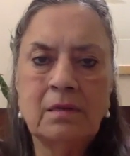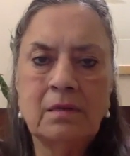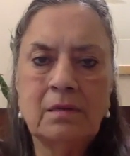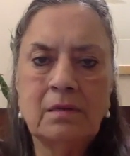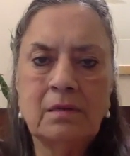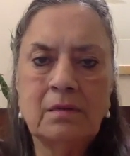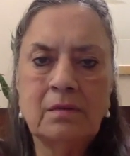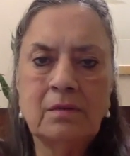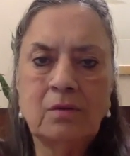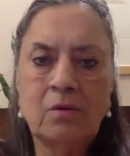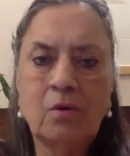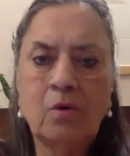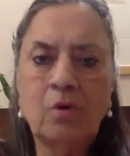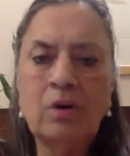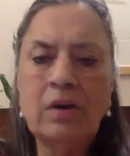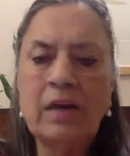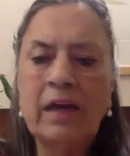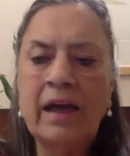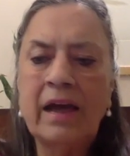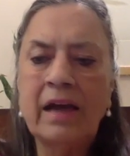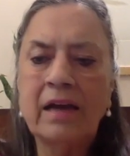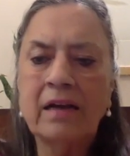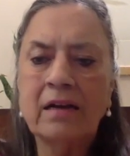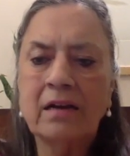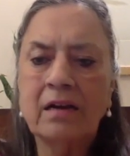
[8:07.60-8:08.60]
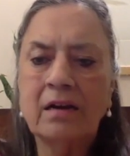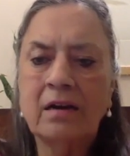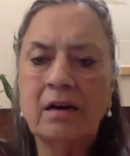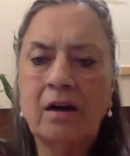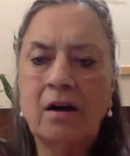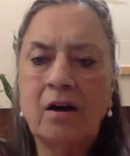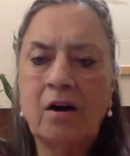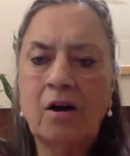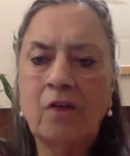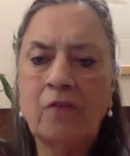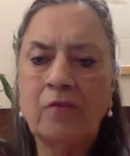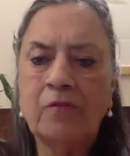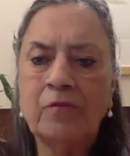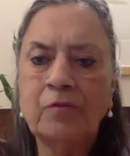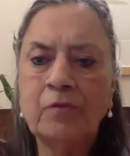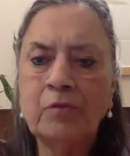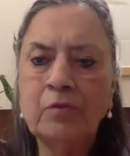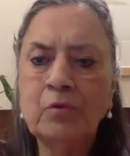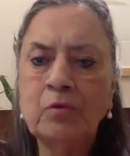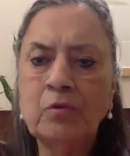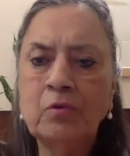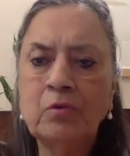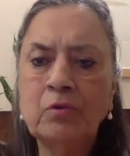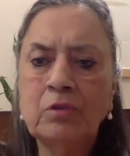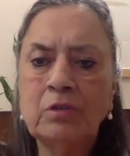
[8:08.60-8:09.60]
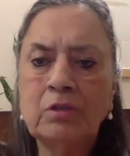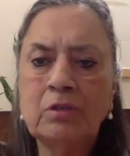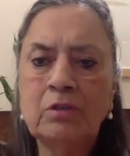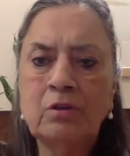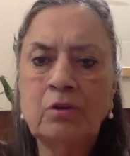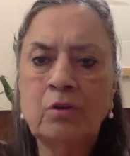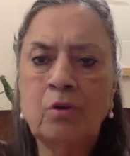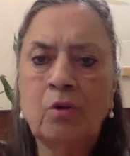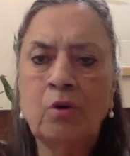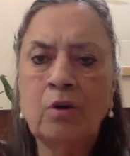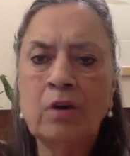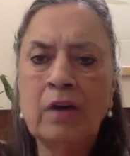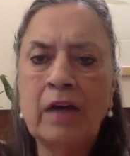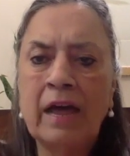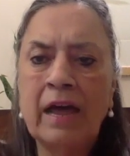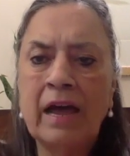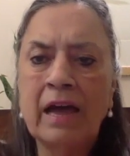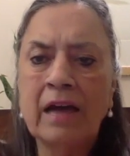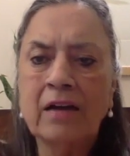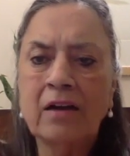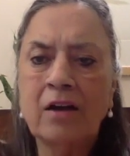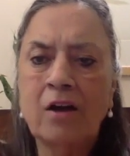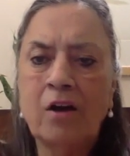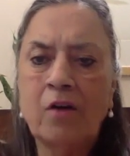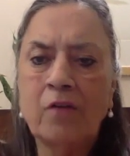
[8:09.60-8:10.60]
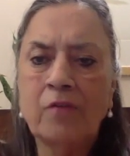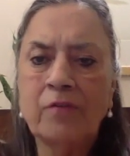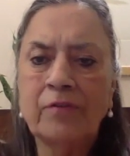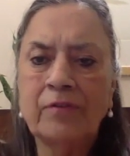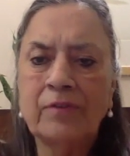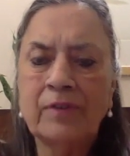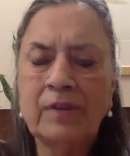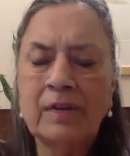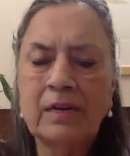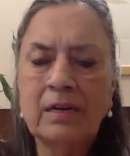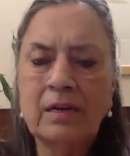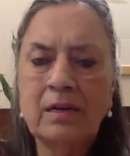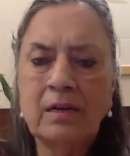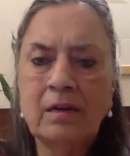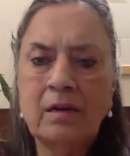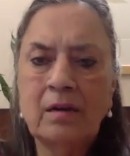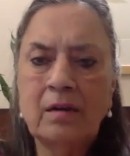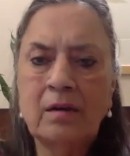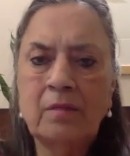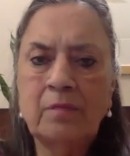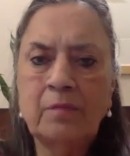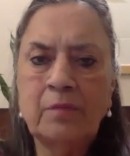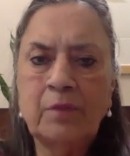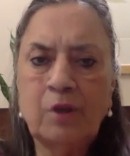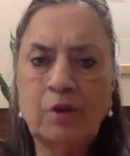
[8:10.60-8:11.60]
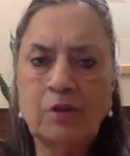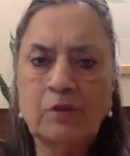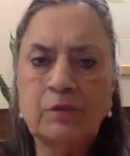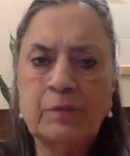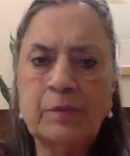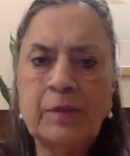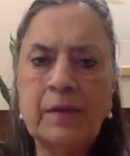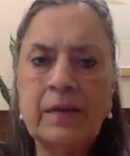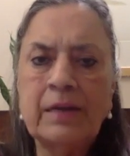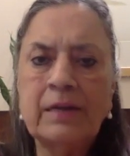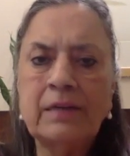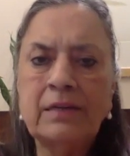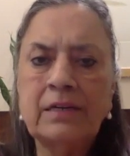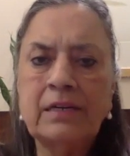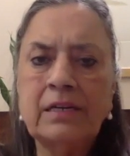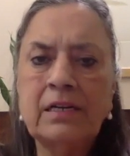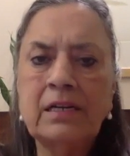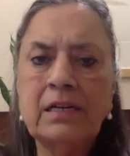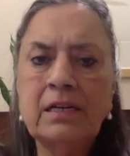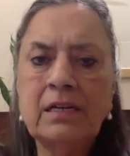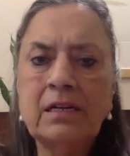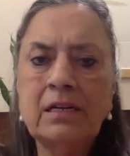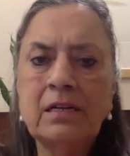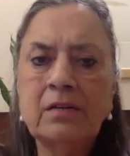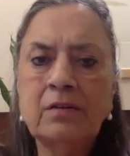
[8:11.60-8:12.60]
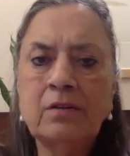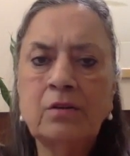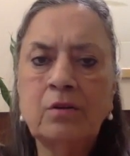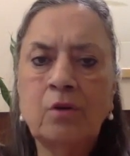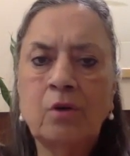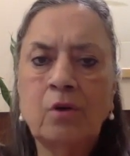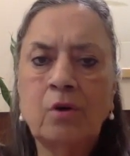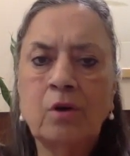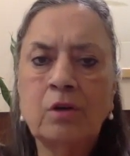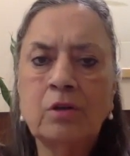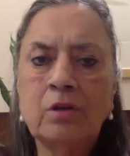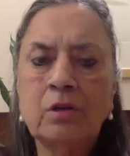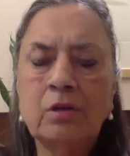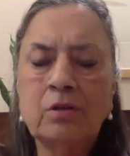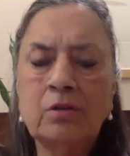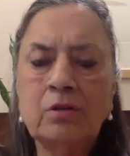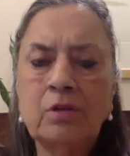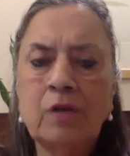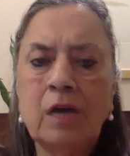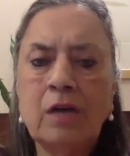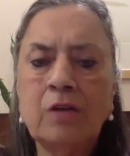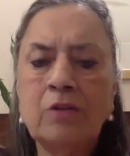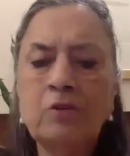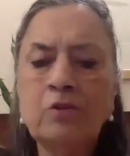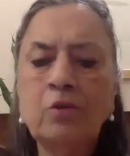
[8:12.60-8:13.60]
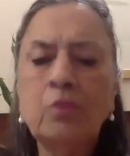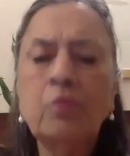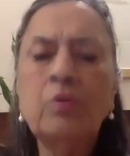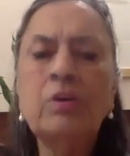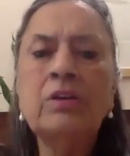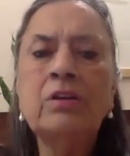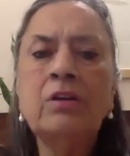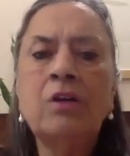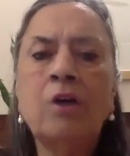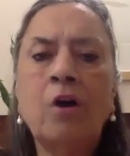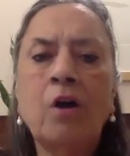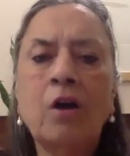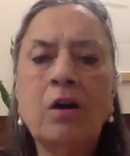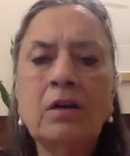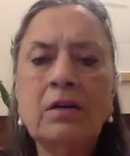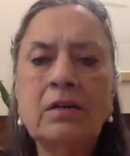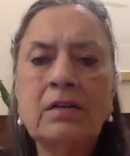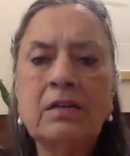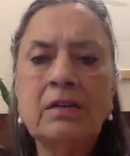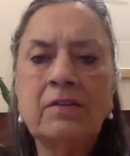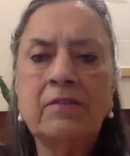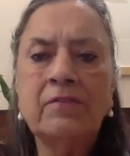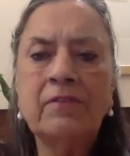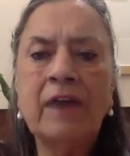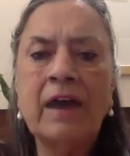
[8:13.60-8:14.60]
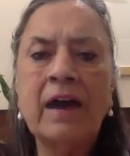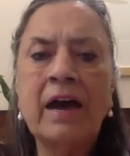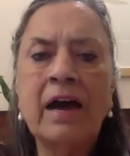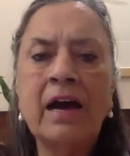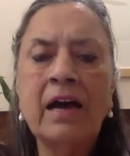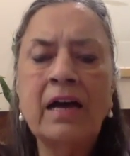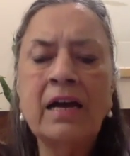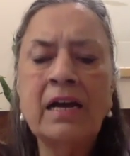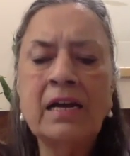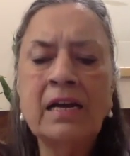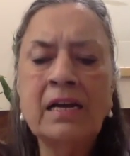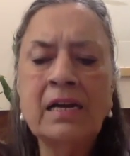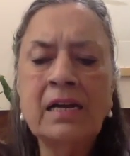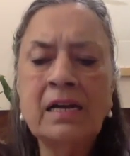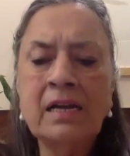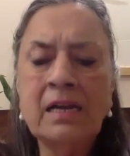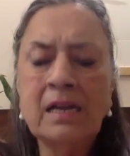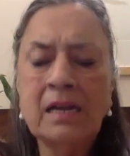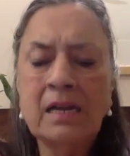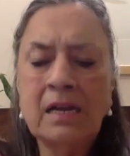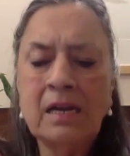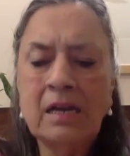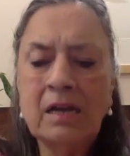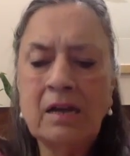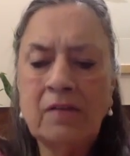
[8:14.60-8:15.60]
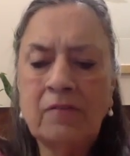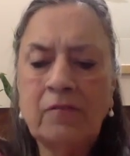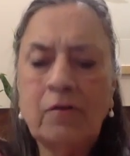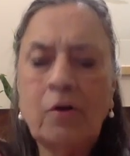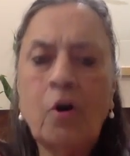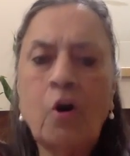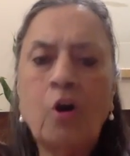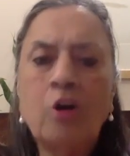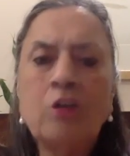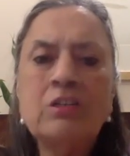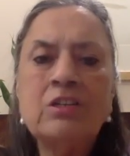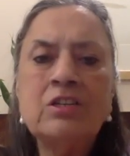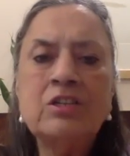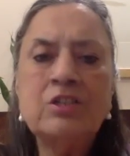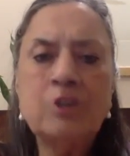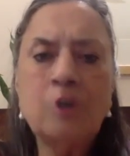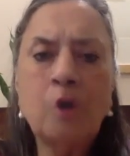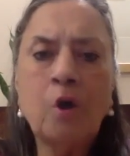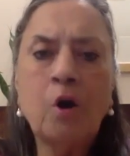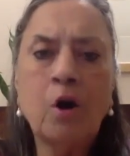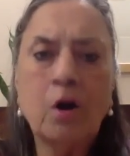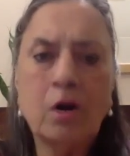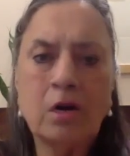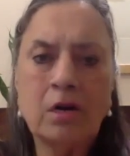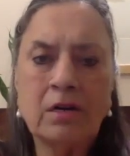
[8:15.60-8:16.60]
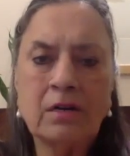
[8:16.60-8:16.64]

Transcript: no lack of food, no lack of prosperity. No, you will not fall short.